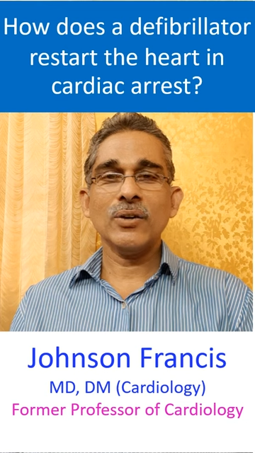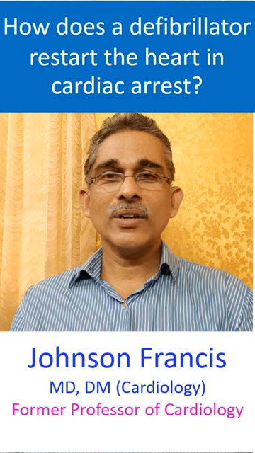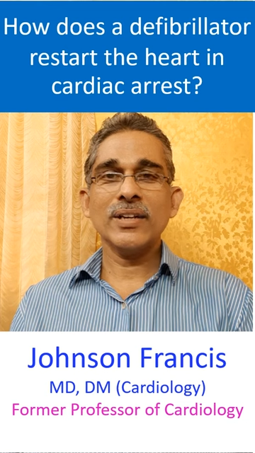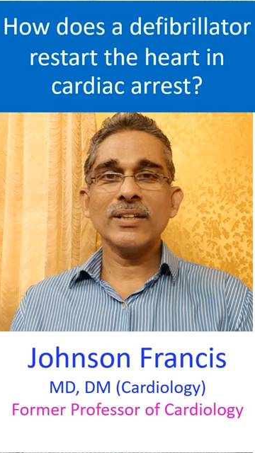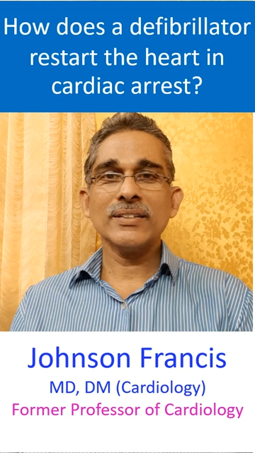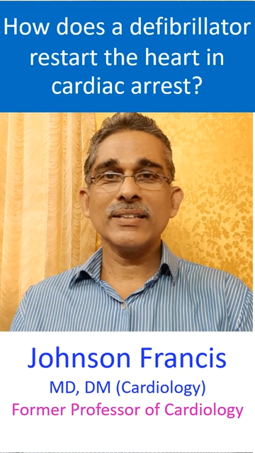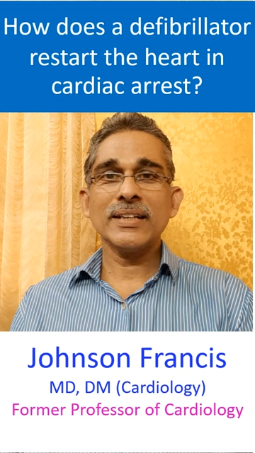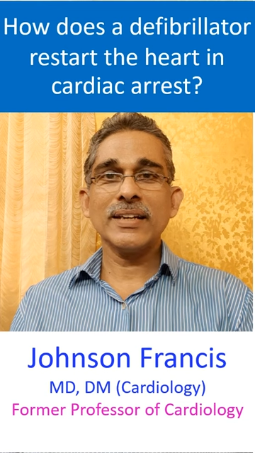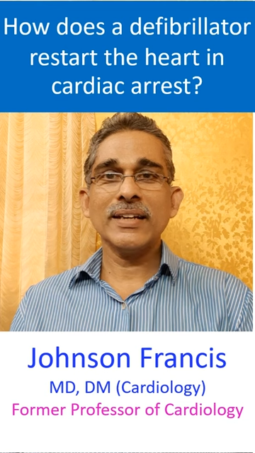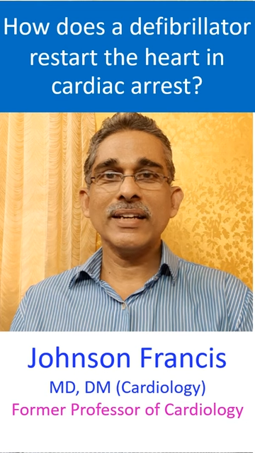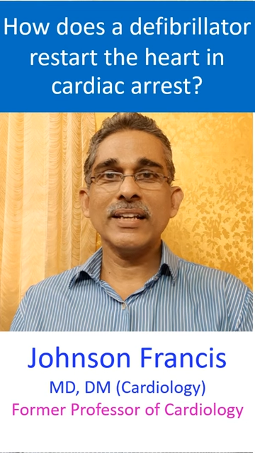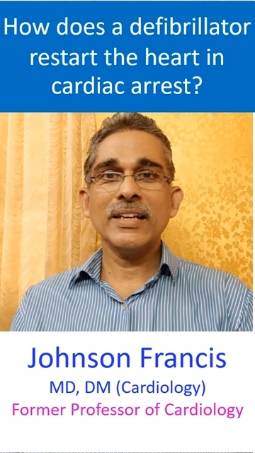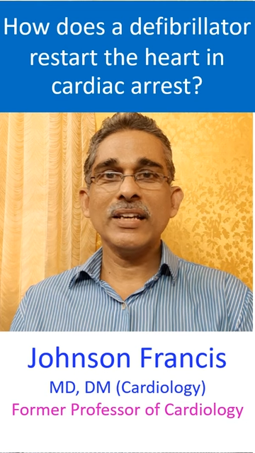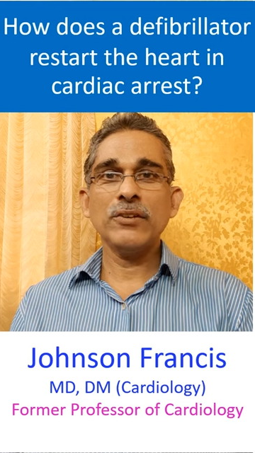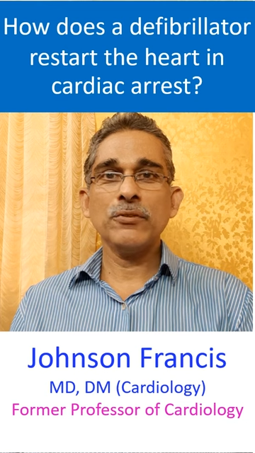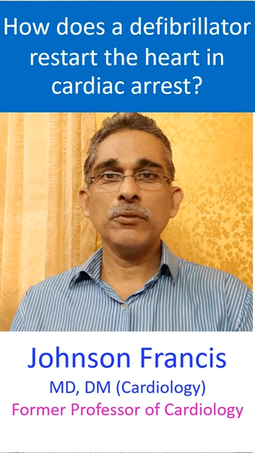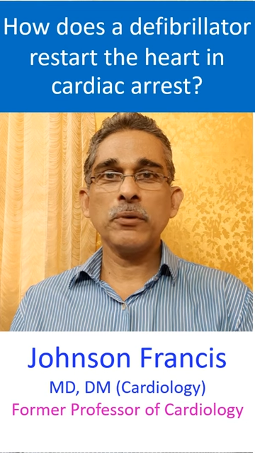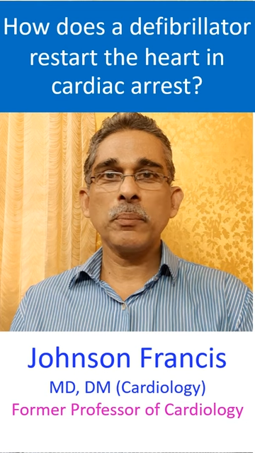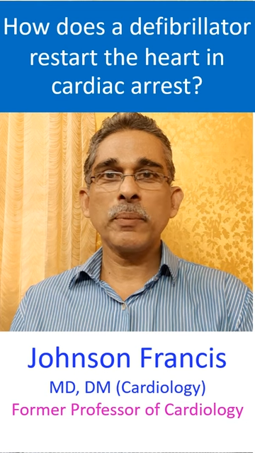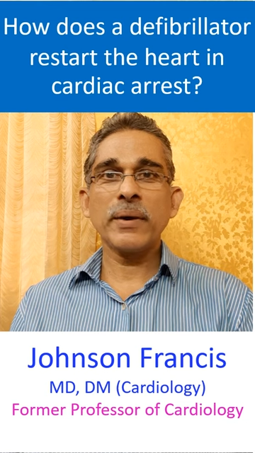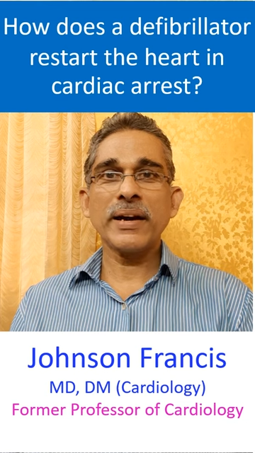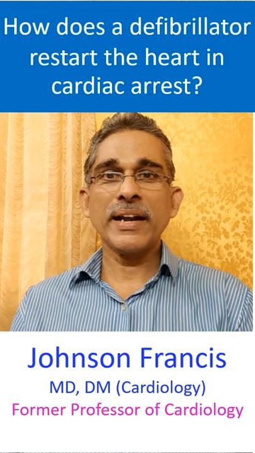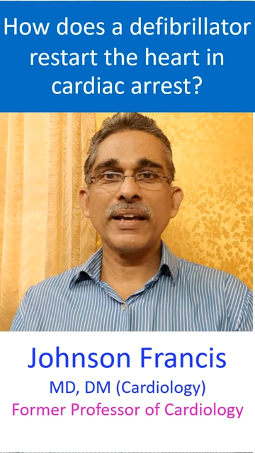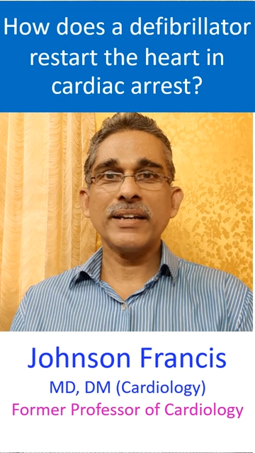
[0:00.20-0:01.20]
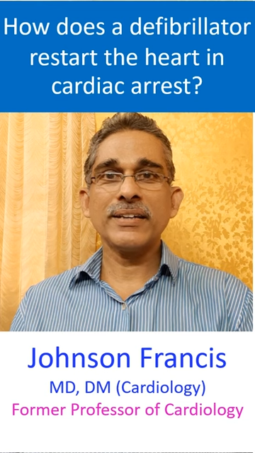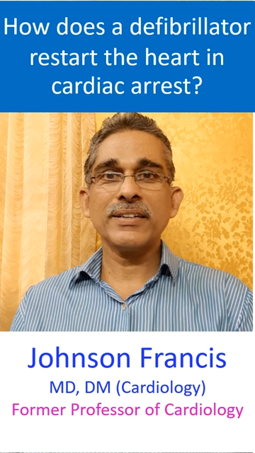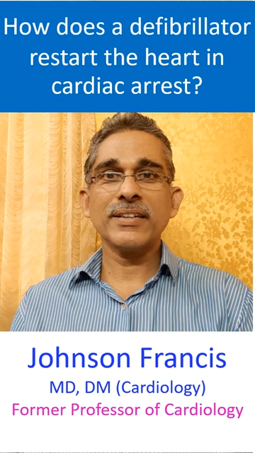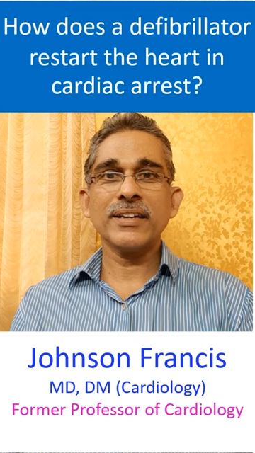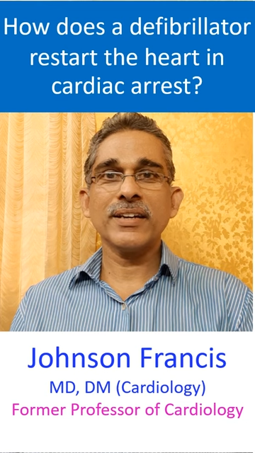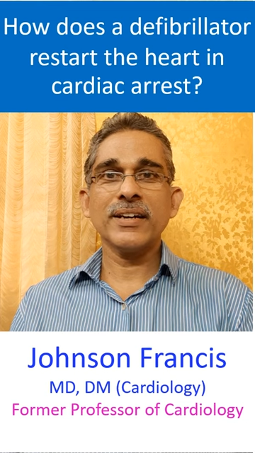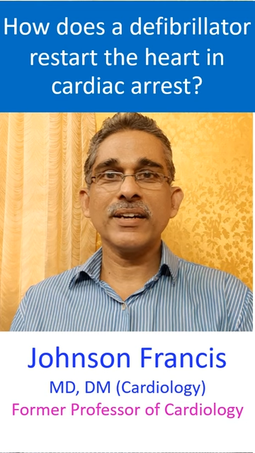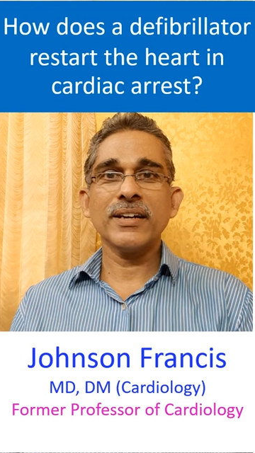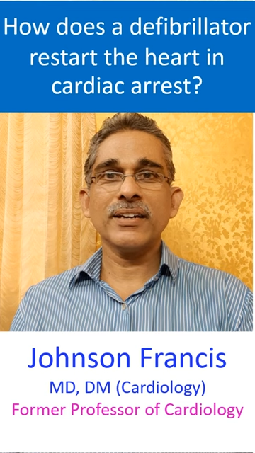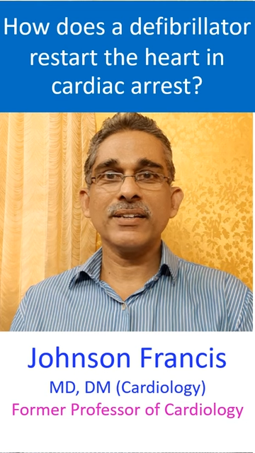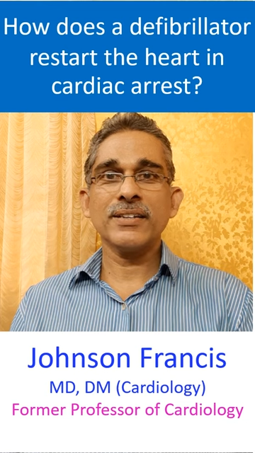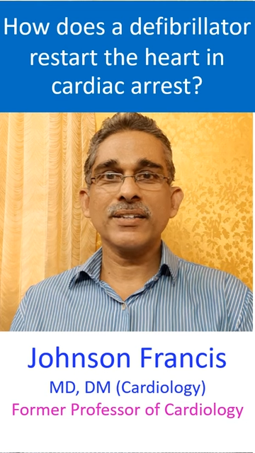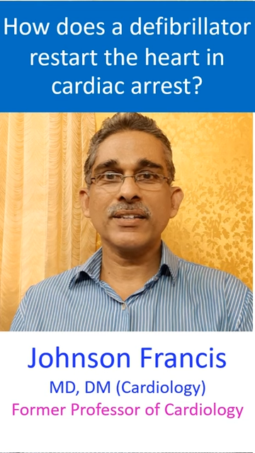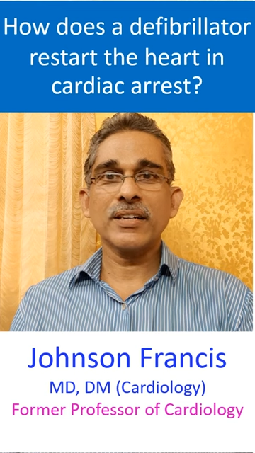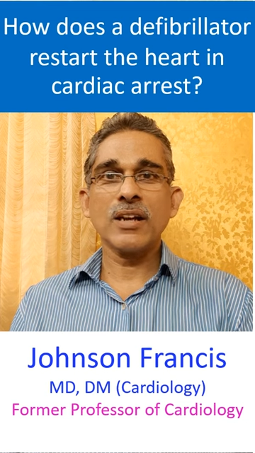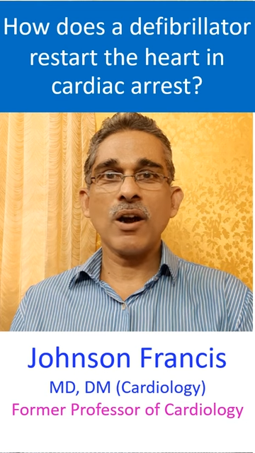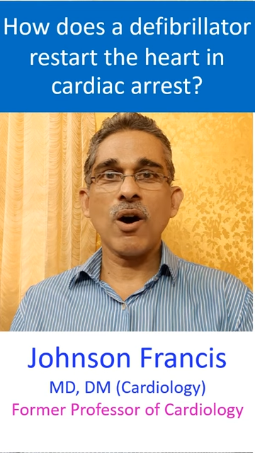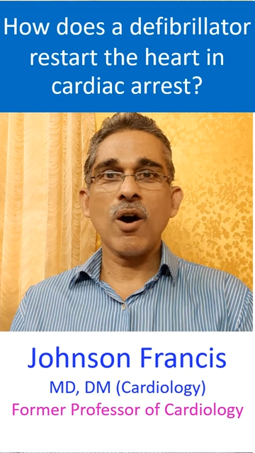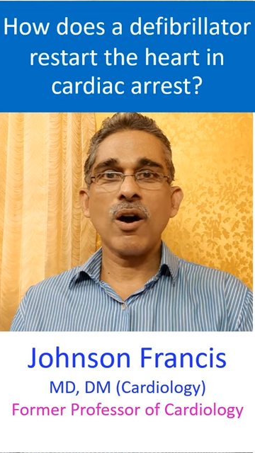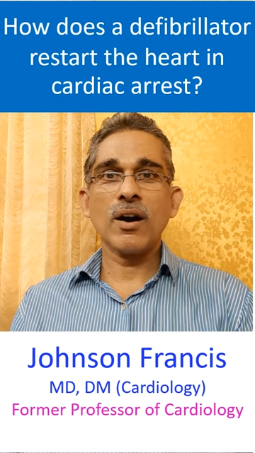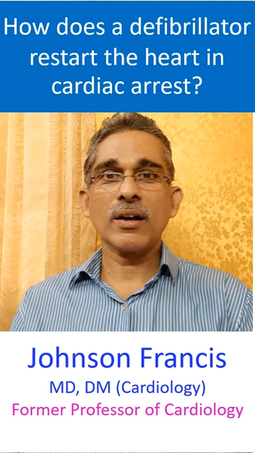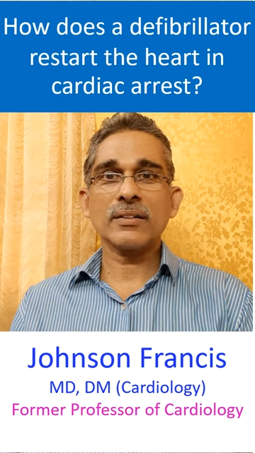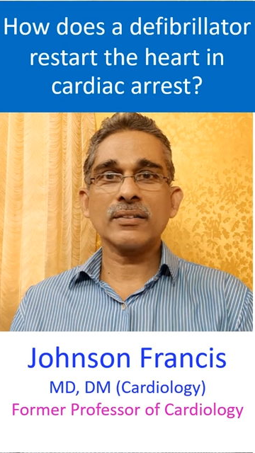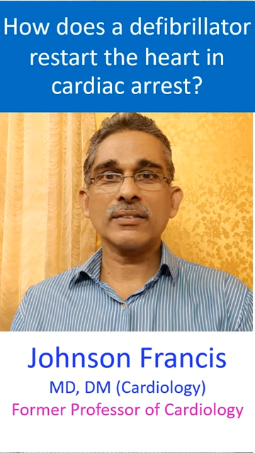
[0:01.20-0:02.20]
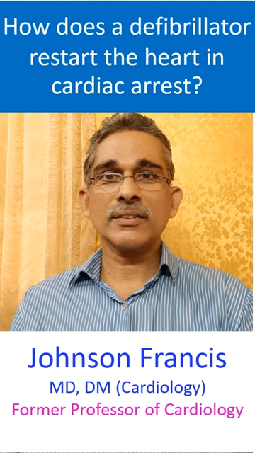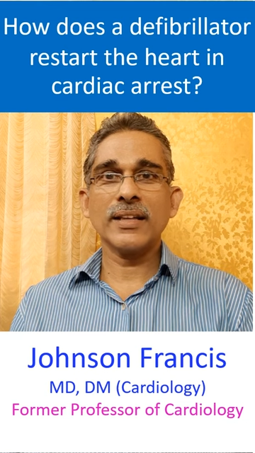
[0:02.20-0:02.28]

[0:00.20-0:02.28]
does a defibrillator shock